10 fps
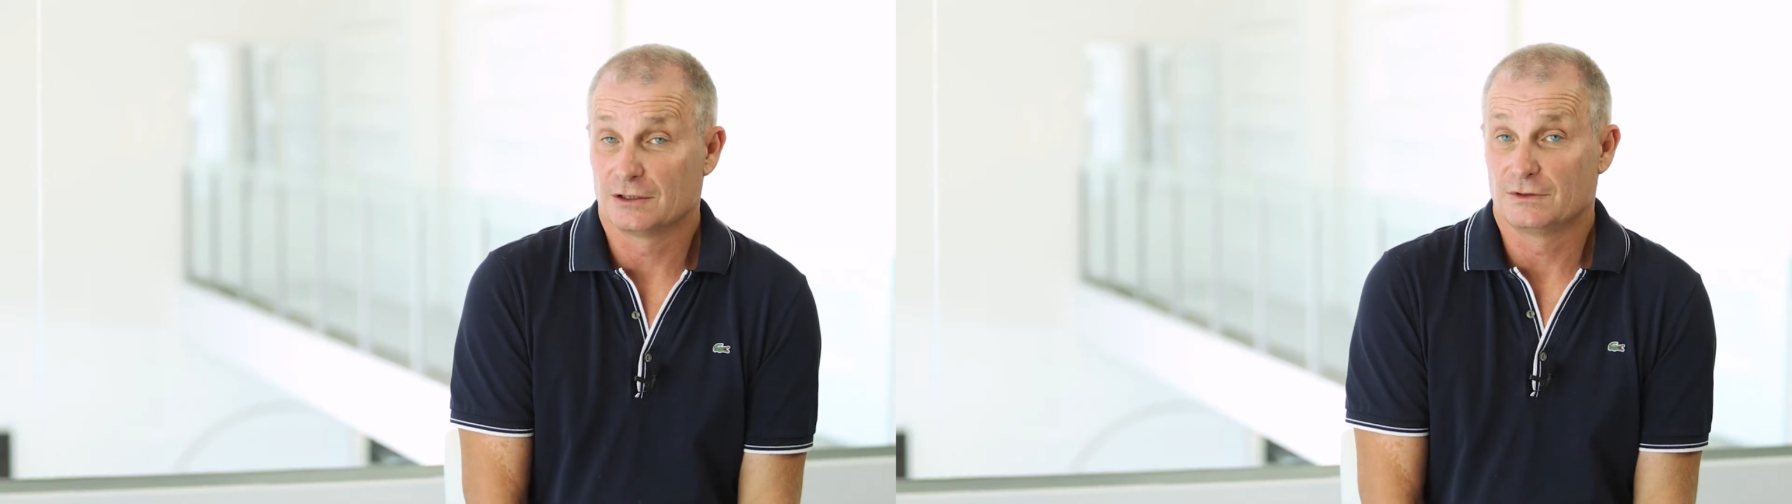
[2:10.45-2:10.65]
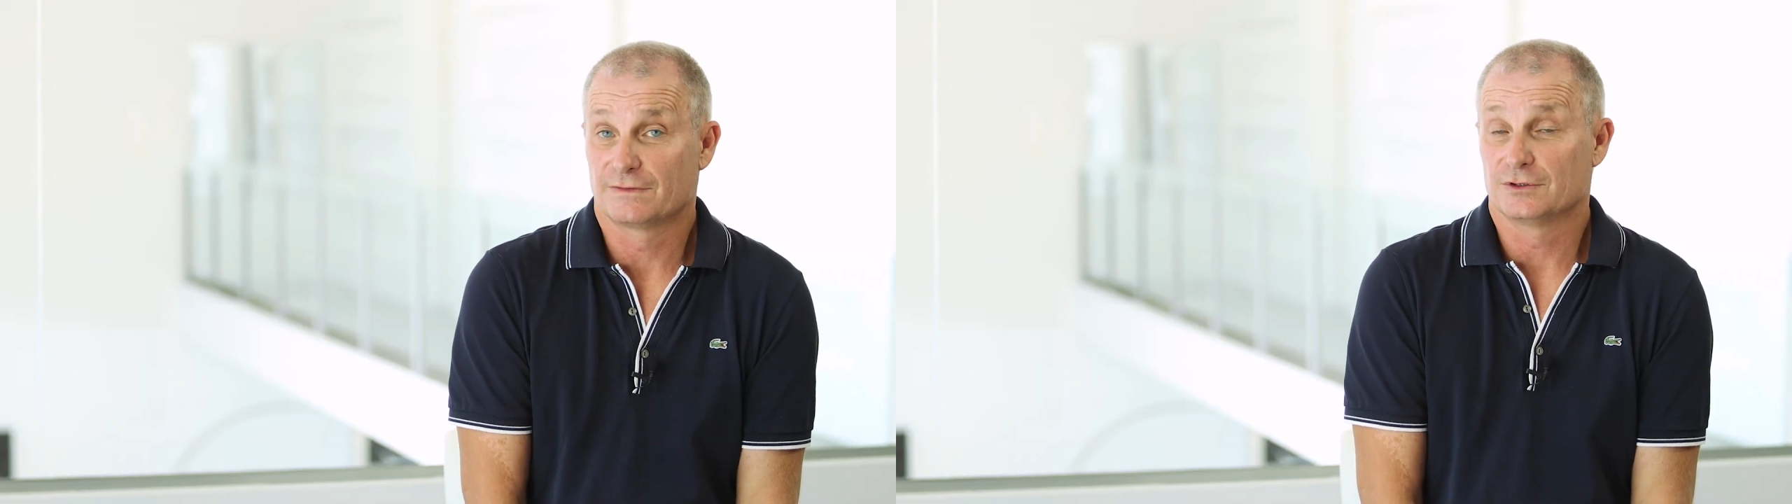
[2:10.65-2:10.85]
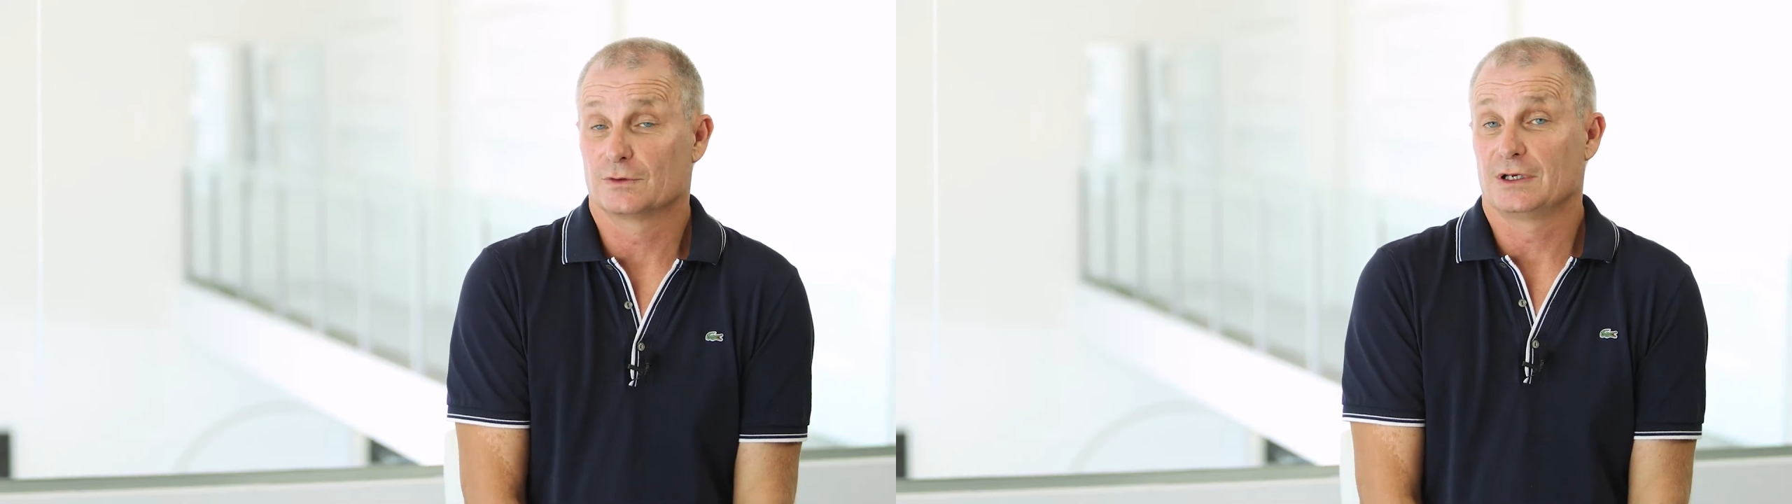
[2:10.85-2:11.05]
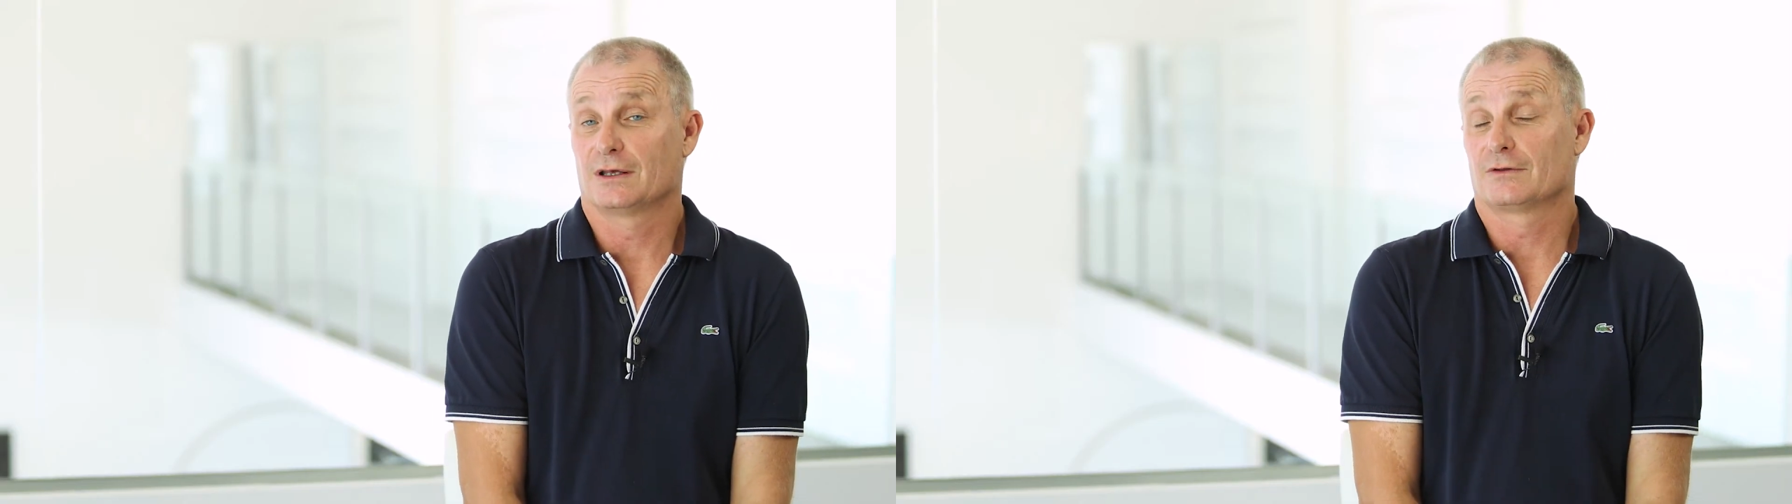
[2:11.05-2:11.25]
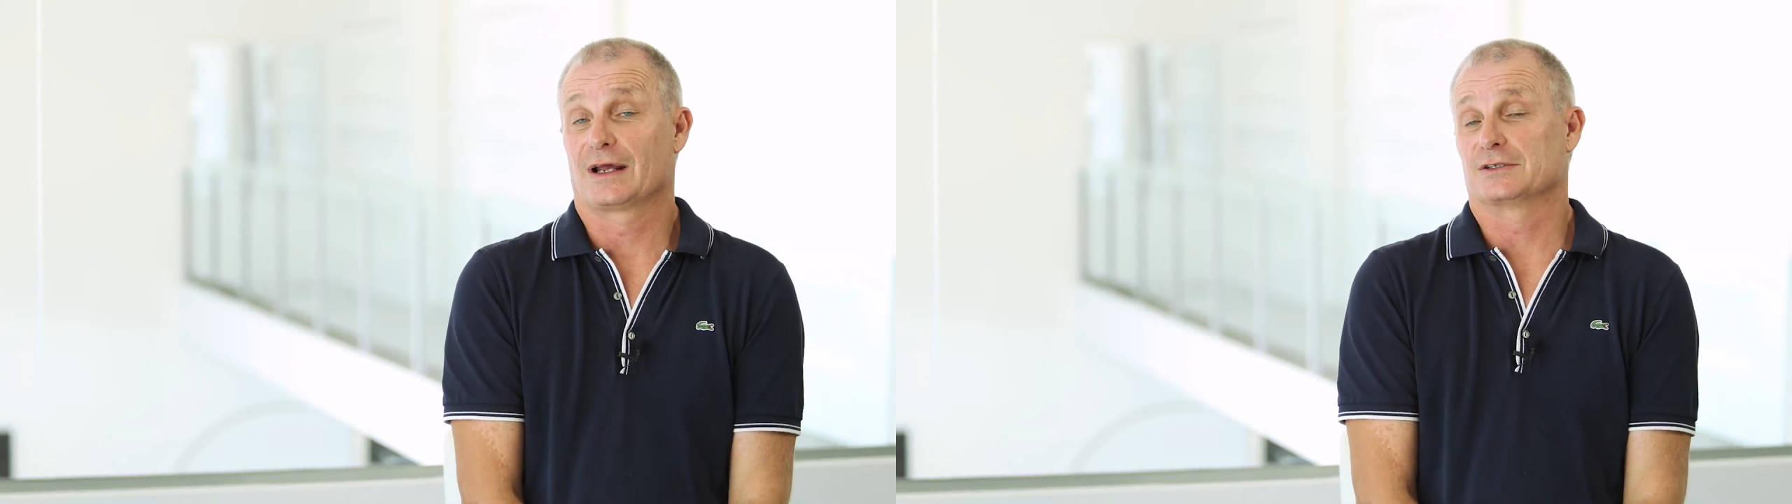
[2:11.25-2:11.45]
no different to any
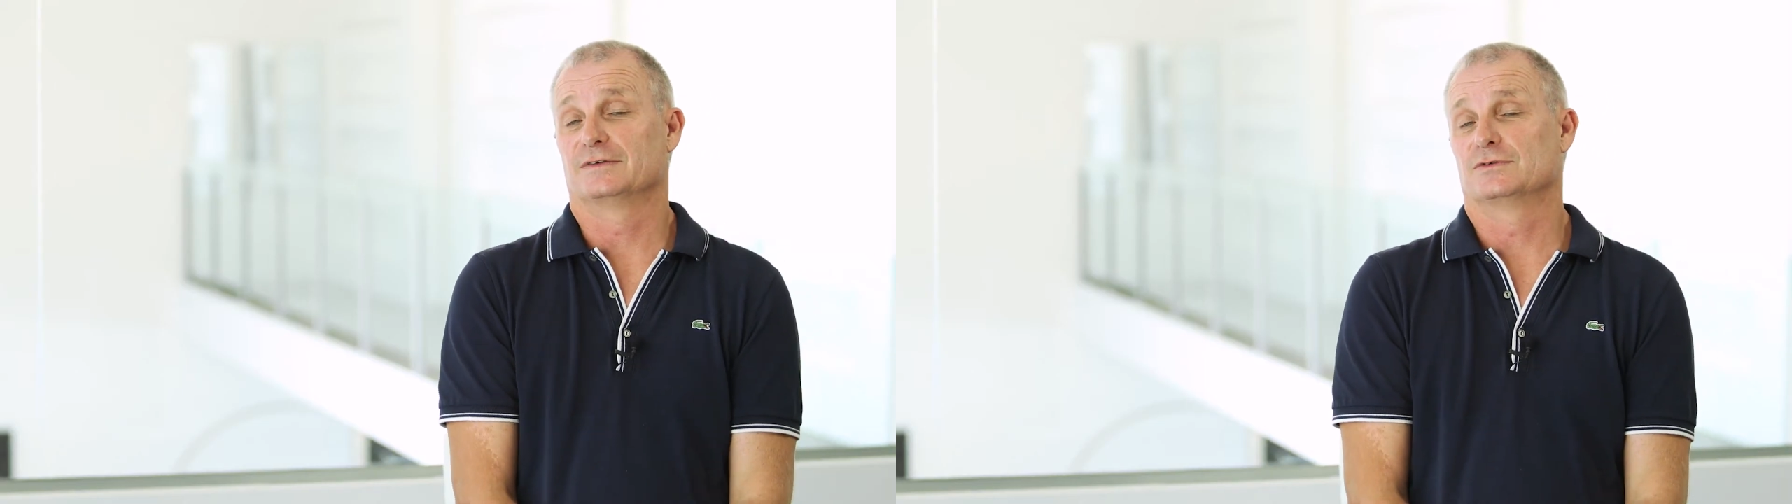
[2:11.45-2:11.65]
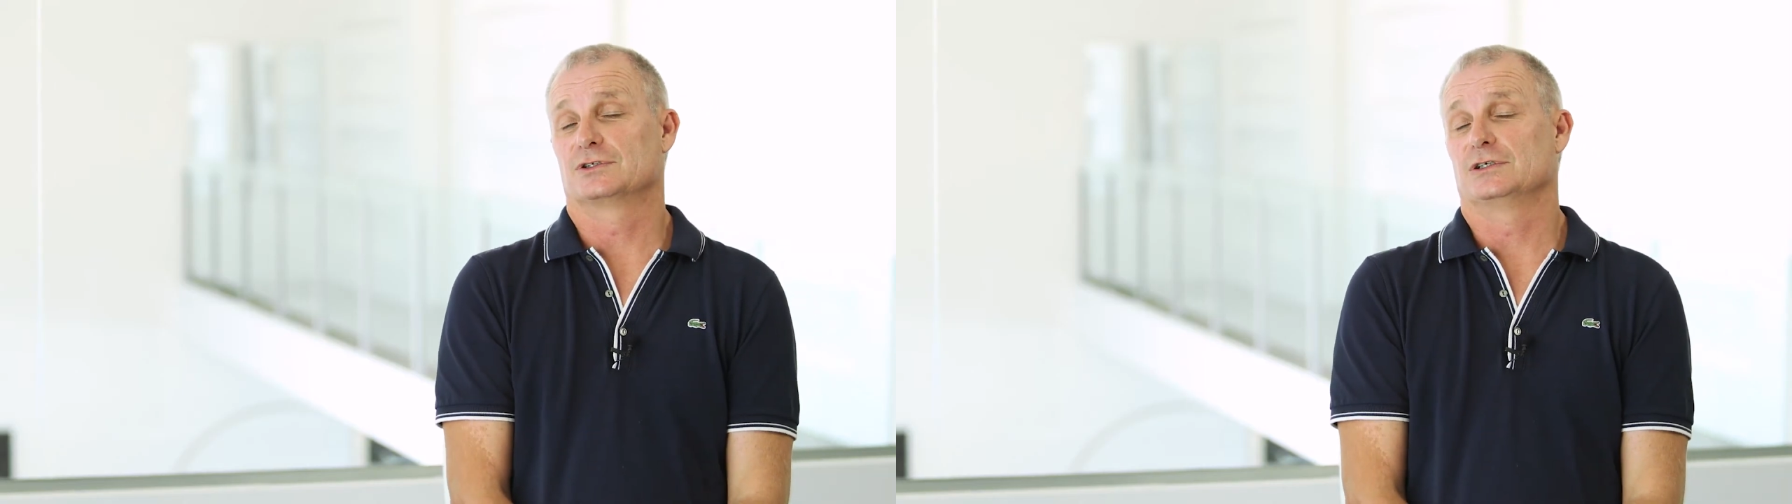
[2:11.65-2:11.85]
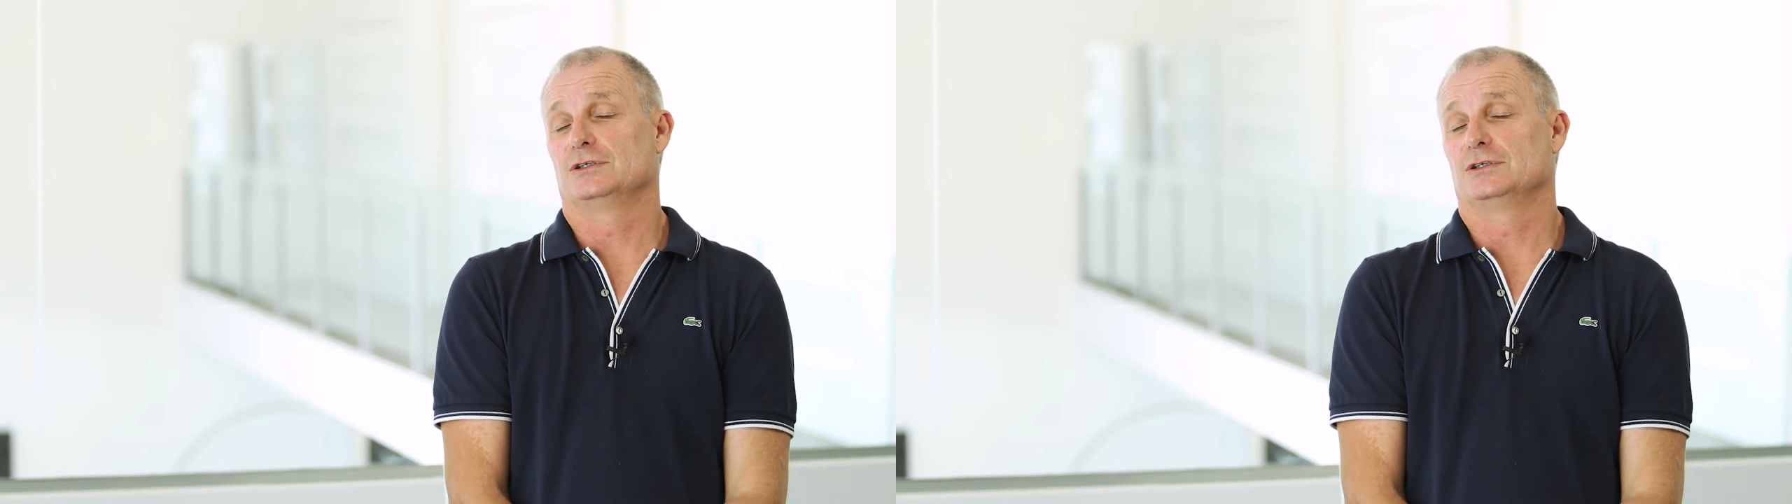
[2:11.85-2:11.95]
other activity.